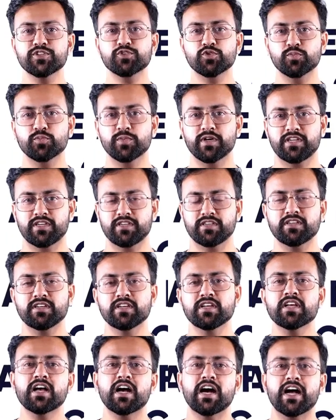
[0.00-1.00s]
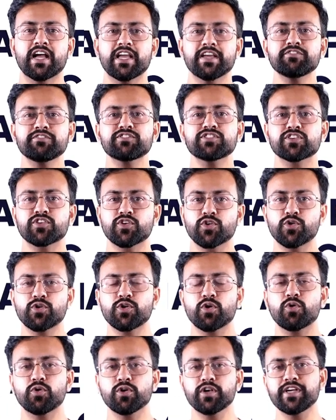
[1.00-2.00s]
am Vinit Kumar. I have
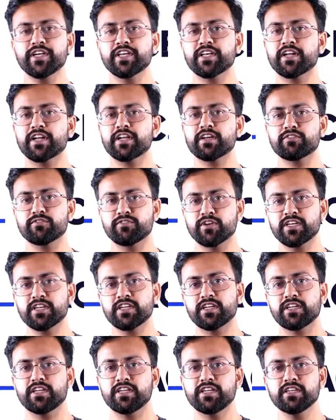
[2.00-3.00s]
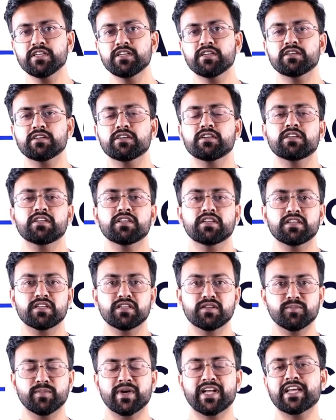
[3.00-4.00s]
secured All India Rank one in
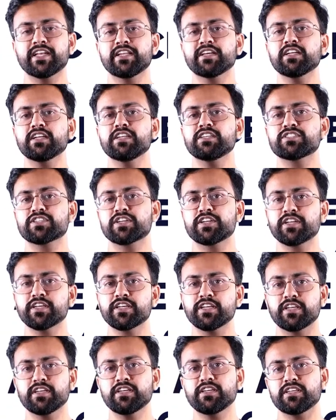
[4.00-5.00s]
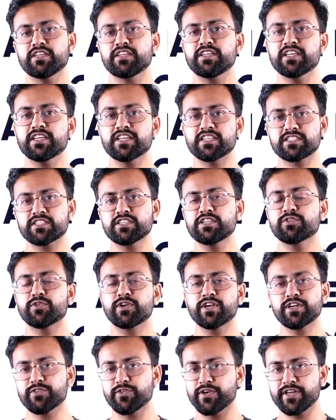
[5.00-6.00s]
Mechanical Engineering in E
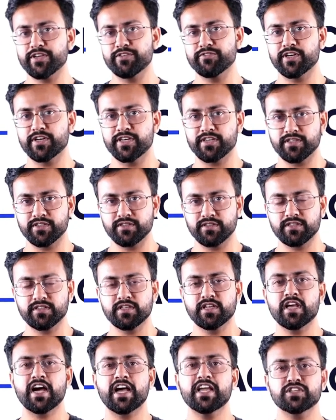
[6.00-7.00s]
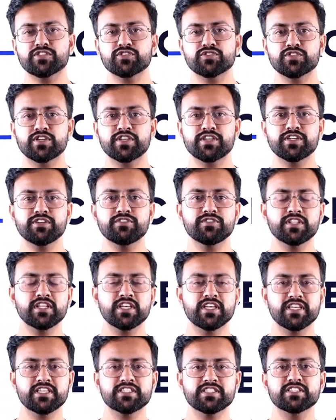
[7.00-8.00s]
S E twenty twenty-one. I have been
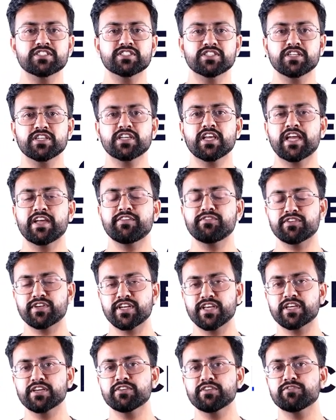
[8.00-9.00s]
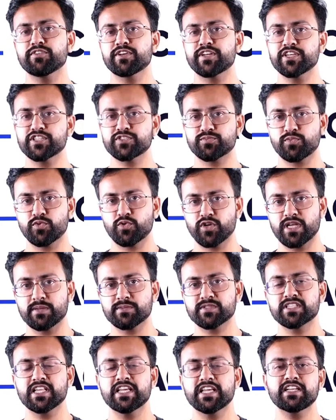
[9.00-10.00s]
associated with ACE Engineering. I have taken various
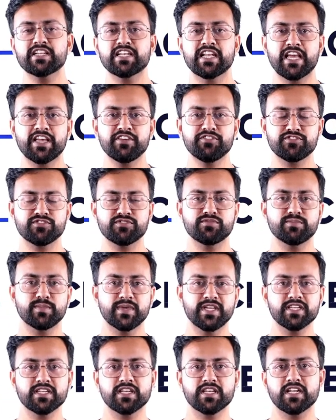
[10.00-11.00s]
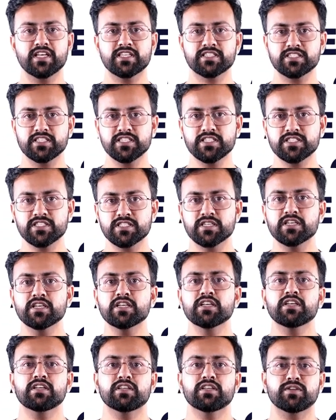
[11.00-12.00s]
programs like Life's main
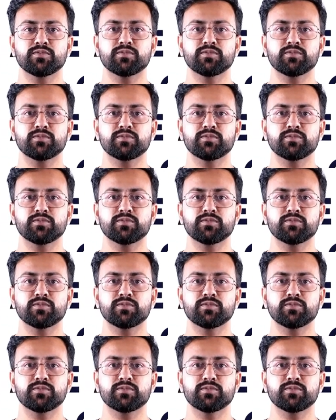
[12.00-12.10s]
classes,